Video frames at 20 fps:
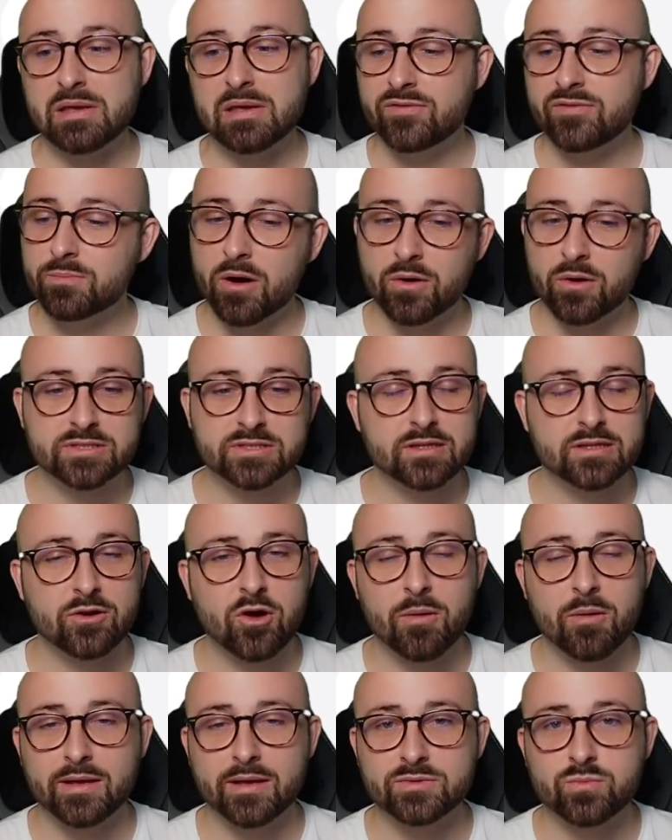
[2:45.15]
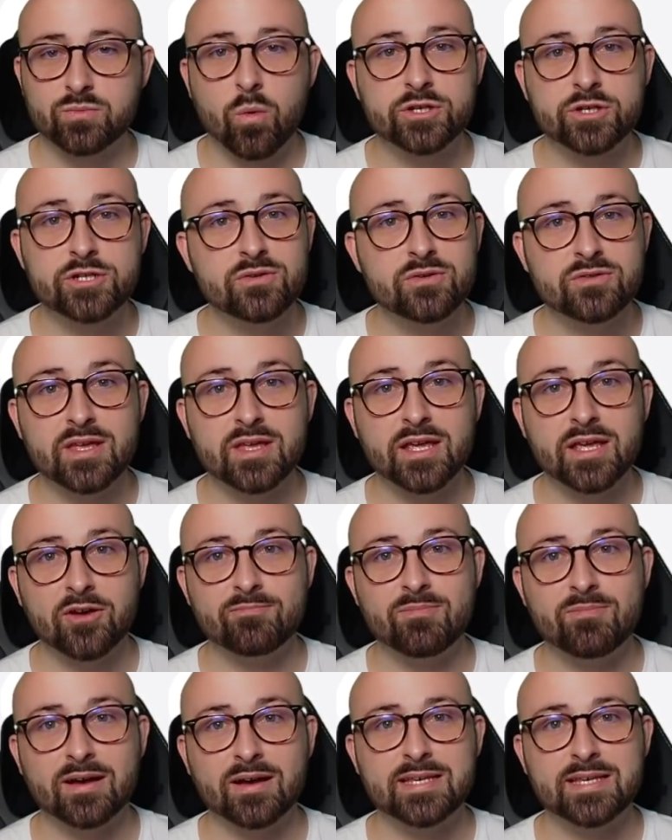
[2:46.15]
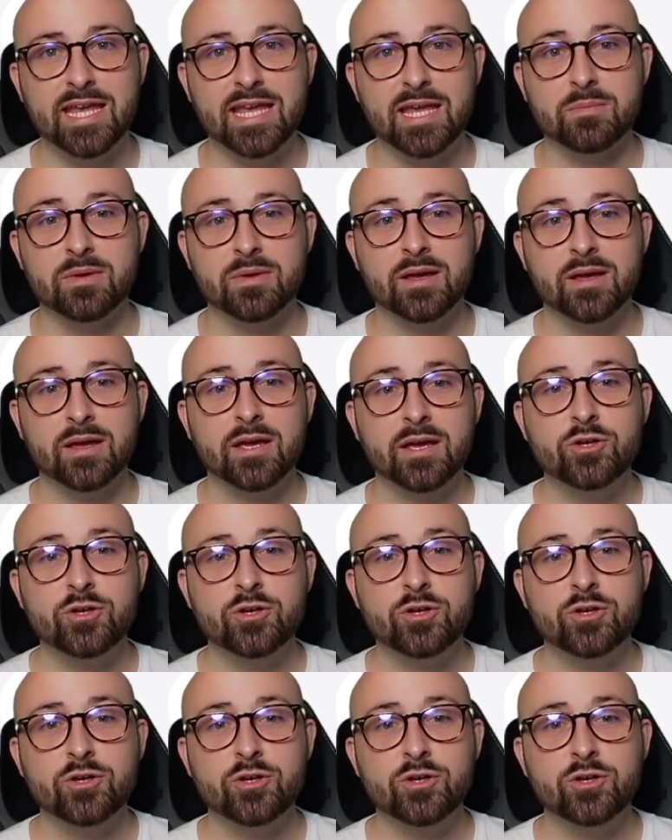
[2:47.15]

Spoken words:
if you post in the comments, what do you think of my team?